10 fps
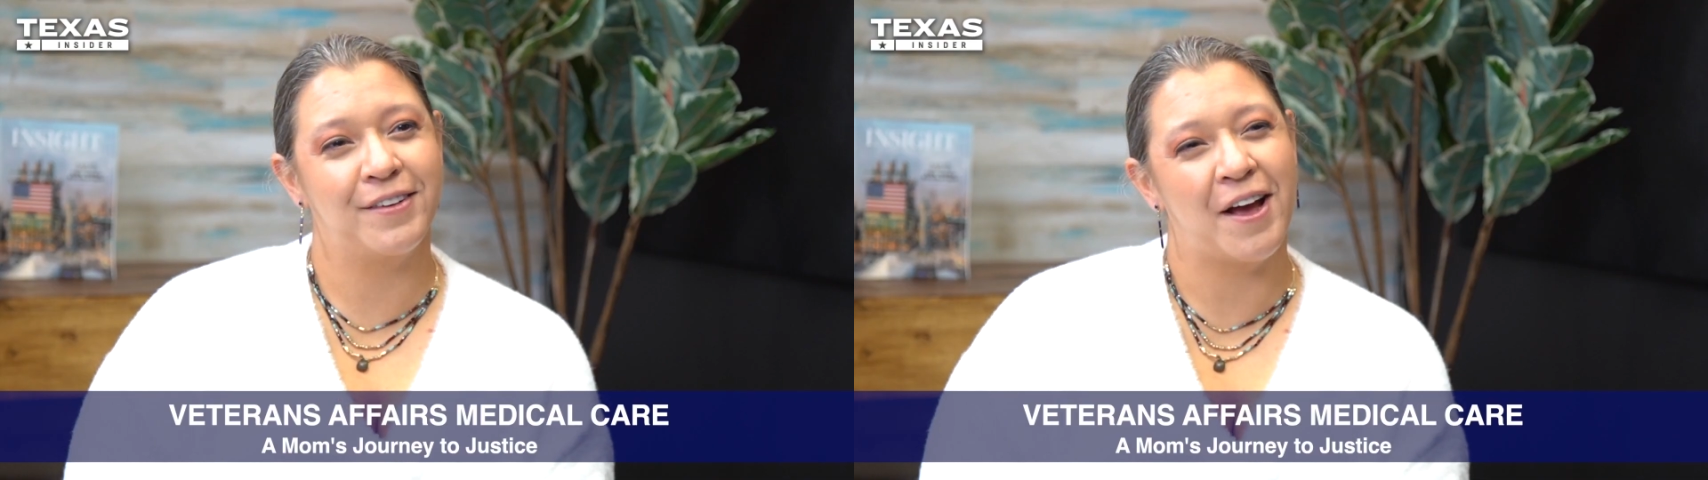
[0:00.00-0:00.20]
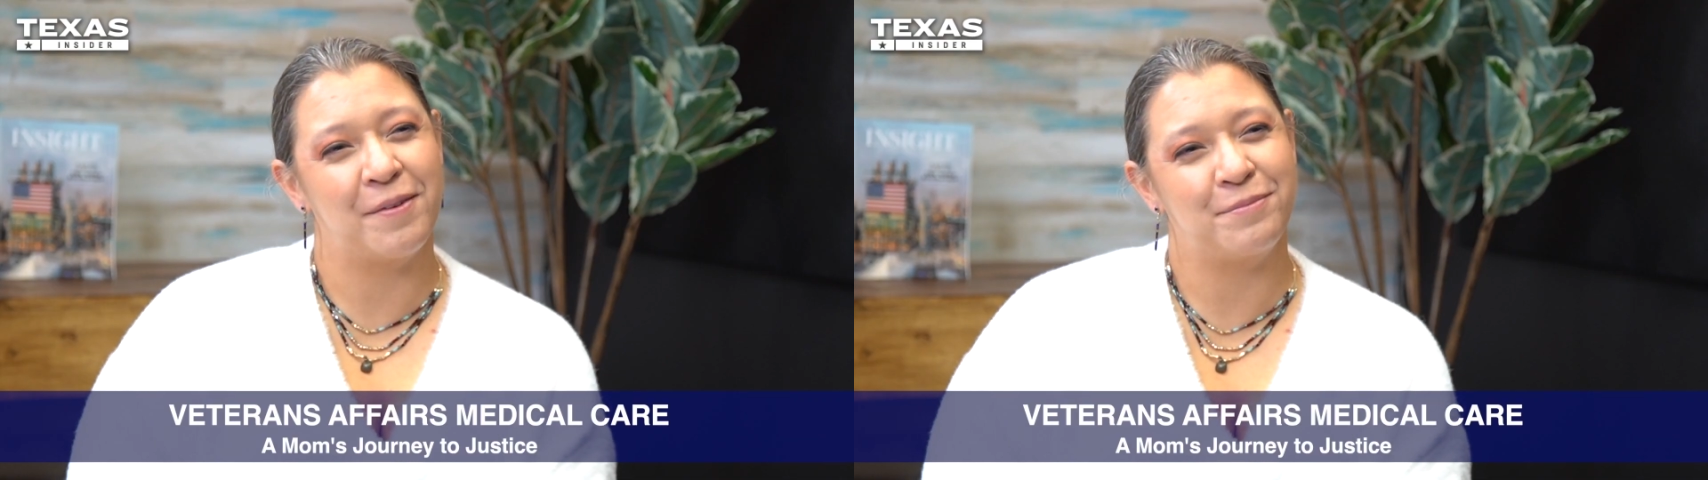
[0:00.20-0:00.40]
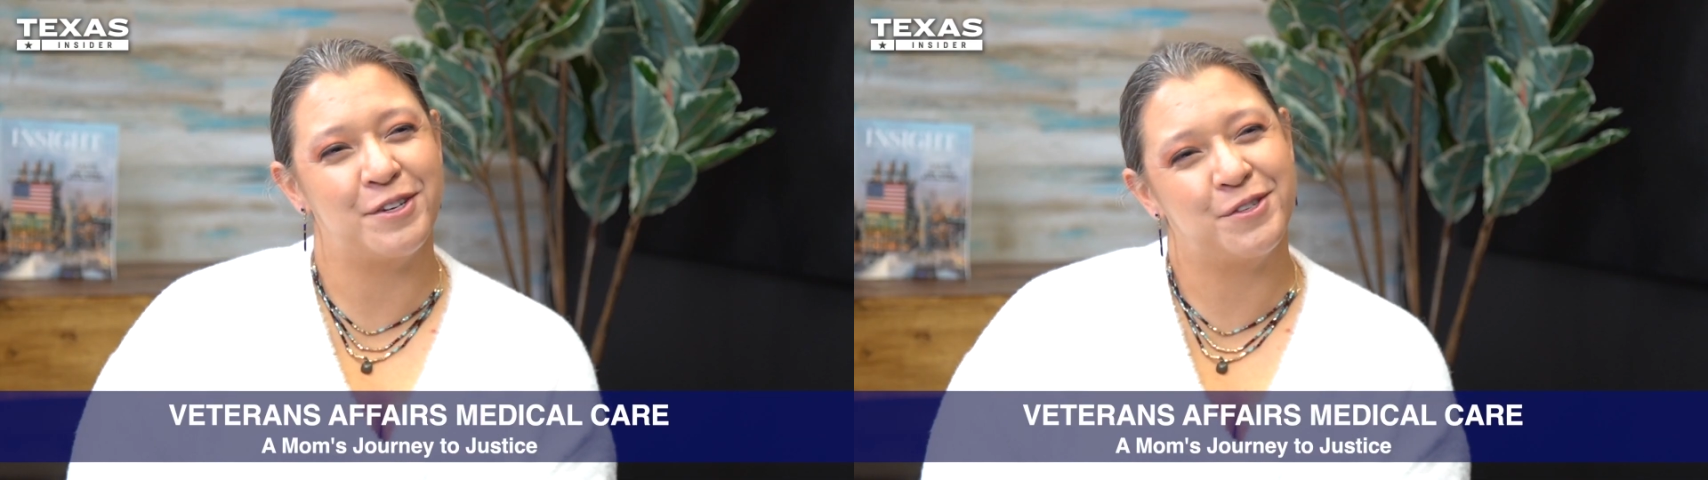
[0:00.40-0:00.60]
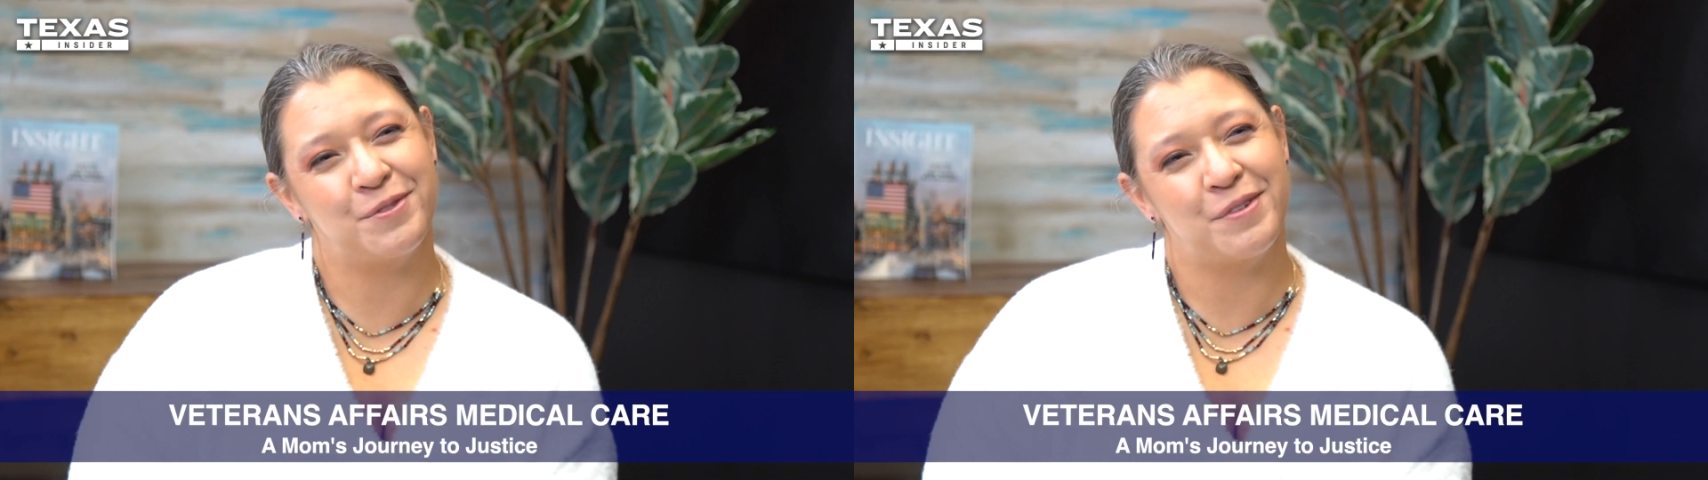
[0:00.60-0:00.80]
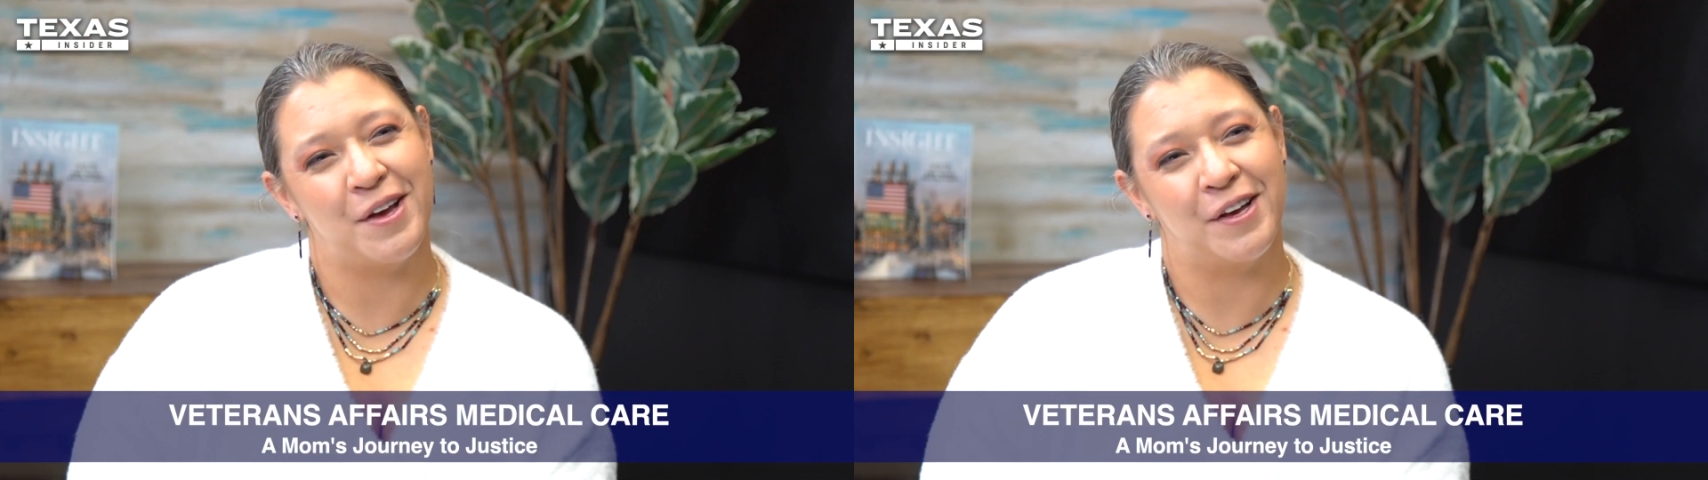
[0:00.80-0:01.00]
I'm just
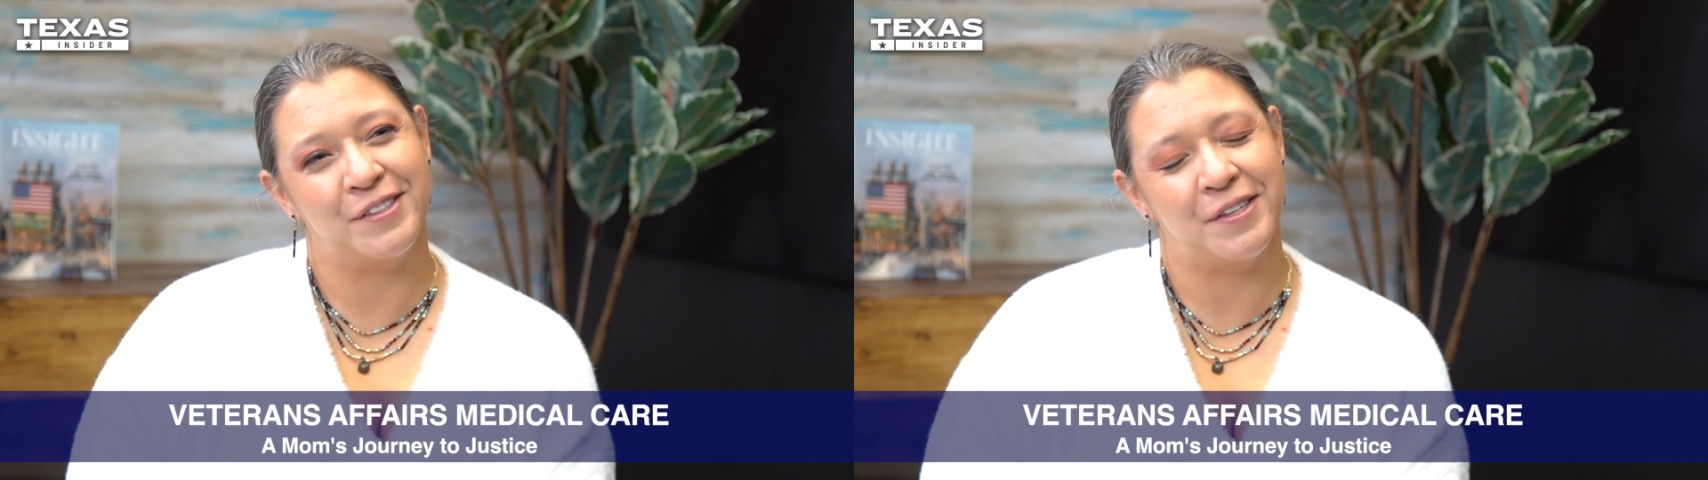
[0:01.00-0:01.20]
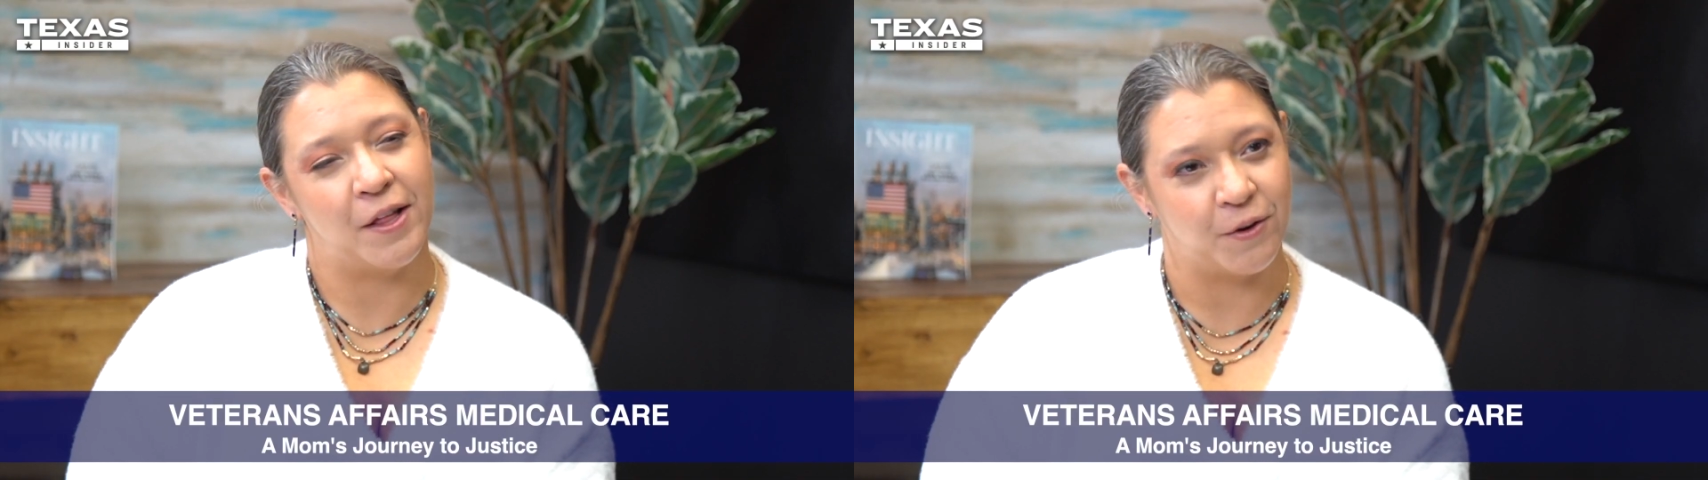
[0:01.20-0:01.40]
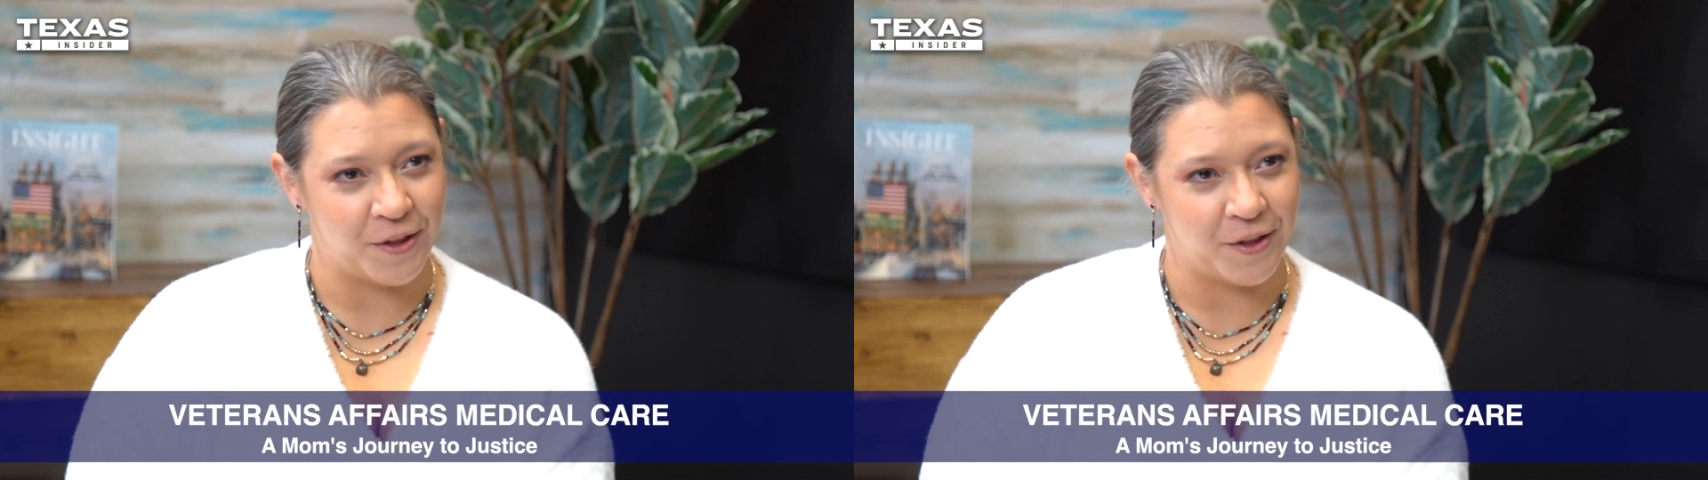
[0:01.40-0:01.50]
a sailor